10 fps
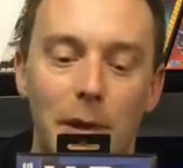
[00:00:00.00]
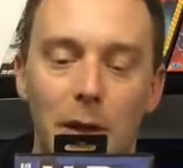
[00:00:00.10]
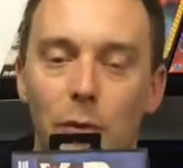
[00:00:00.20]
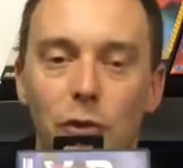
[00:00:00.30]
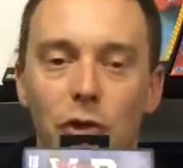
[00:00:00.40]

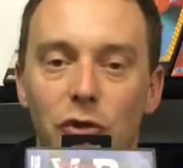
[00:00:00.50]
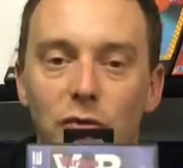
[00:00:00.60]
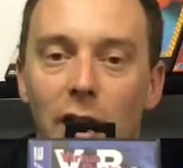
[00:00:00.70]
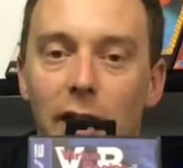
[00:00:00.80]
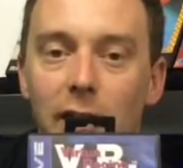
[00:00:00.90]
was just
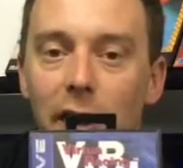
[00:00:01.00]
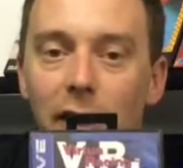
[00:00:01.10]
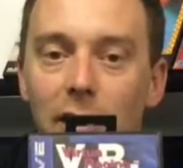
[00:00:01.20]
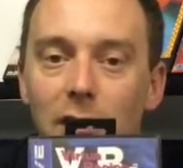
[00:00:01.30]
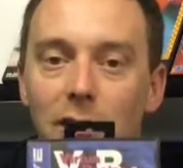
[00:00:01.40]
night and
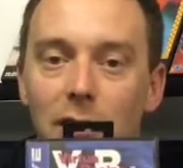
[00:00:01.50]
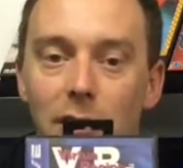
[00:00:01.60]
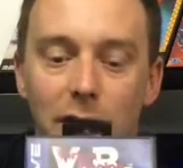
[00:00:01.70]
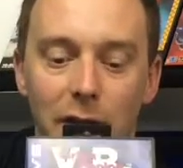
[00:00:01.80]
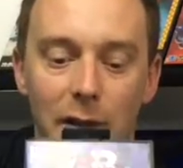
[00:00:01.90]
day.
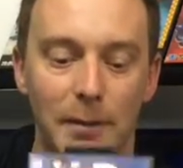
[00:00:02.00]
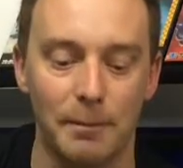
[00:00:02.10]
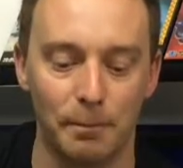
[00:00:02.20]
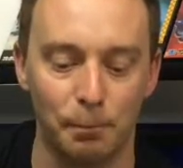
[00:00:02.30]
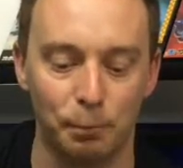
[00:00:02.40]
And I
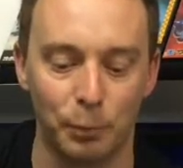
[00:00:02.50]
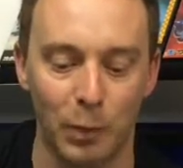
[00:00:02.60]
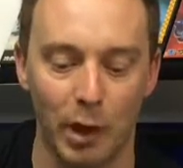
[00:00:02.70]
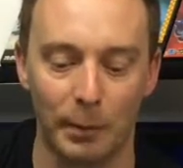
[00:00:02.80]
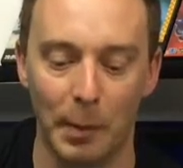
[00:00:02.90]

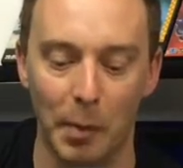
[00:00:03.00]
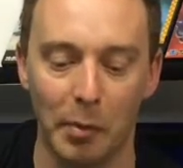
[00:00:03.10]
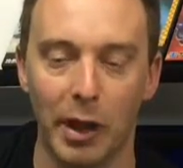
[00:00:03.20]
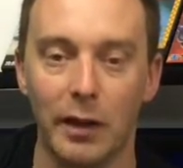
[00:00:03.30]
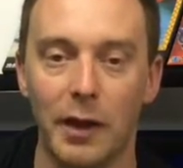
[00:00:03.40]
remember
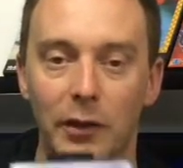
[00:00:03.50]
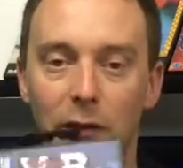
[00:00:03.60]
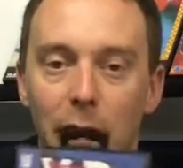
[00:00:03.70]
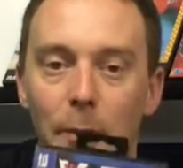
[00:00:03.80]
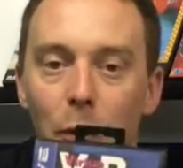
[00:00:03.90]
playing this and
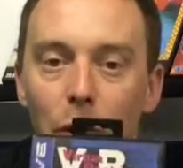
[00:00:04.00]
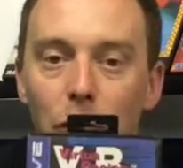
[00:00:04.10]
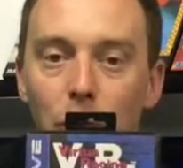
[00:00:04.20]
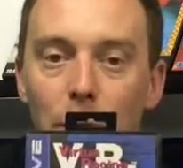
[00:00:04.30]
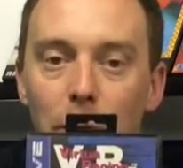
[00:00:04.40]
then putting
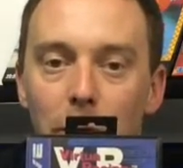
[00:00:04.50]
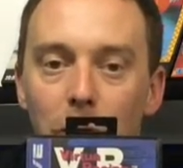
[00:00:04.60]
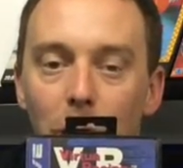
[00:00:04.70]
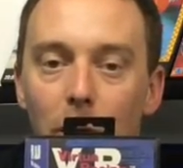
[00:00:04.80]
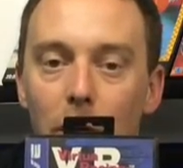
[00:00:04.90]
Super
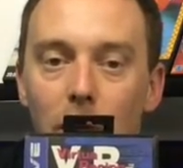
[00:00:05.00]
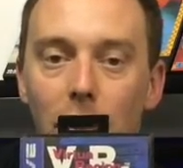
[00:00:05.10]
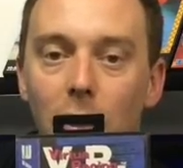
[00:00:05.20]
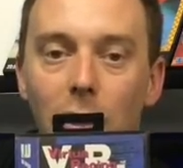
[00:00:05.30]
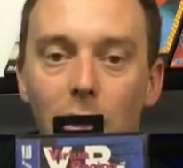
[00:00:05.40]
Monaco on,
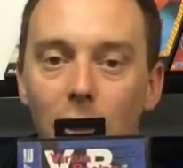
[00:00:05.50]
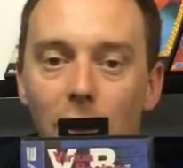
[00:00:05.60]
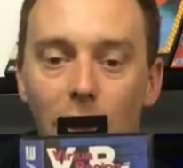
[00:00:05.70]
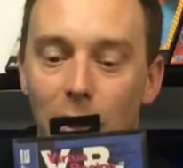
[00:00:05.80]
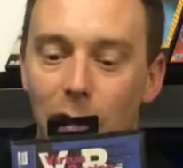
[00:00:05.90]

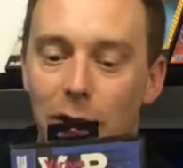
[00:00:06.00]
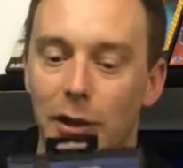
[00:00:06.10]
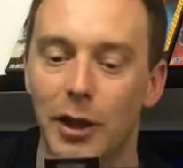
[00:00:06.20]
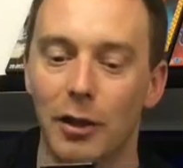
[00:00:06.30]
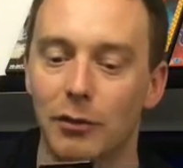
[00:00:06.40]
and
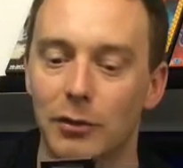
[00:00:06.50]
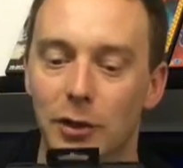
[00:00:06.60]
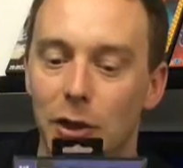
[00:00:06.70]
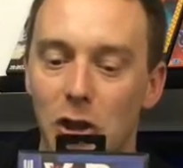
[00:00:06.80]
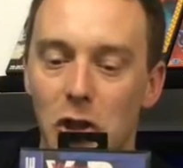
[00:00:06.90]
you know,
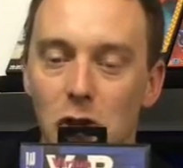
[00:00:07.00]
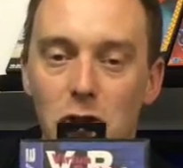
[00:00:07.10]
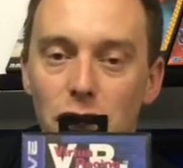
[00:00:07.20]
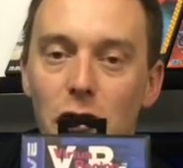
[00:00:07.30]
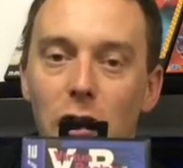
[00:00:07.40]
you
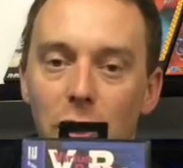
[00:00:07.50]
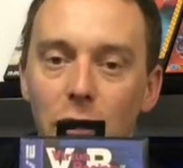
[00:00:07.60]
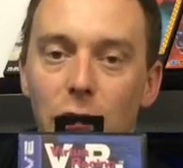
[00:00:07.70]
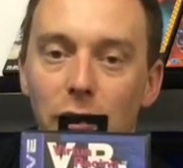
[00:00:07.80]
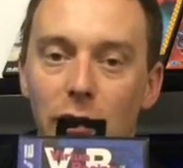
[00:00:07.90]
really
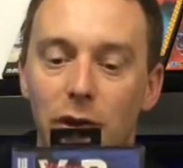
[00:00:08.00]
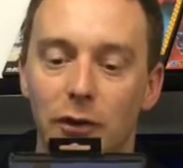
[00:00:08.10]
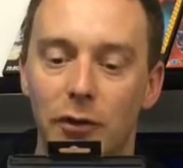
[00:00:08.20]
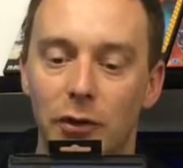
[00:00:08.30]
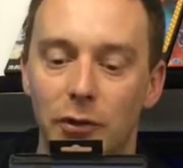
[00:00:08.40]
could see the
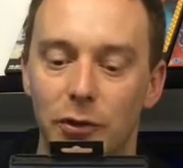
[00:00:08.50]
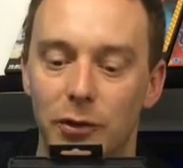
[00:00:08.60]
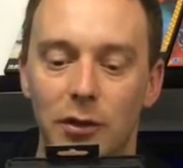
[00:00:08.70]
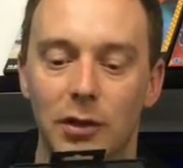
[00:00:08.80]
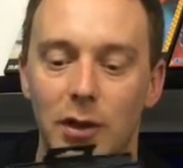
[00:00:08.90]
difference.
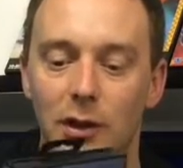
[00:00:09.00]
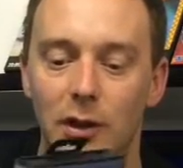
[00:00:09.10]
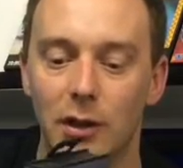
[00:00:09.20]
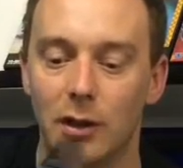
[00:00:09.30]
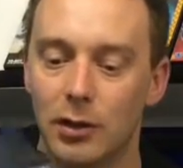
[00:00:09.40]

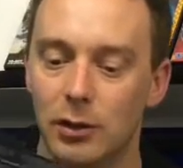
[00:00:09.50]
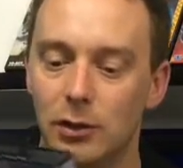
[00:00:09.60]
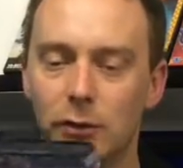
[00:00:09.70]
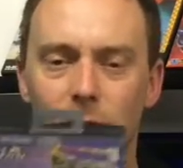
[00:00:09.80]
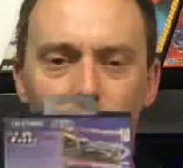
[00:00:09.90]

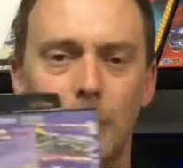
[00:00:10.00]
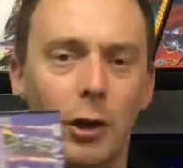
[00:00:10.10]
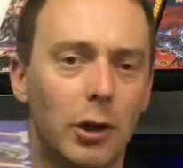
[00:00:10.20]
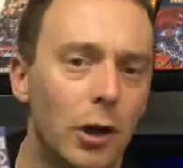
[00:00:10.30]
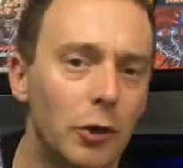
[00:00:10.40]
We're fully
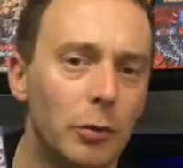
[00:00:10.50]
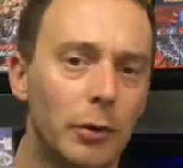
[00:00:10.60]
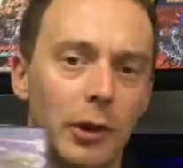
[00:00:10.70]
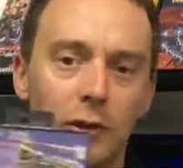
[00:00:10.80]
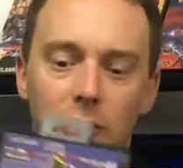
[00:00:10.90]
polygoned up with
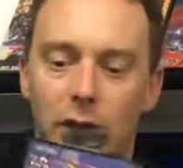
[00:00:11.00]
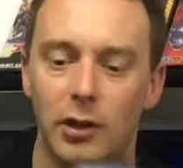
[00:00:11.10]
this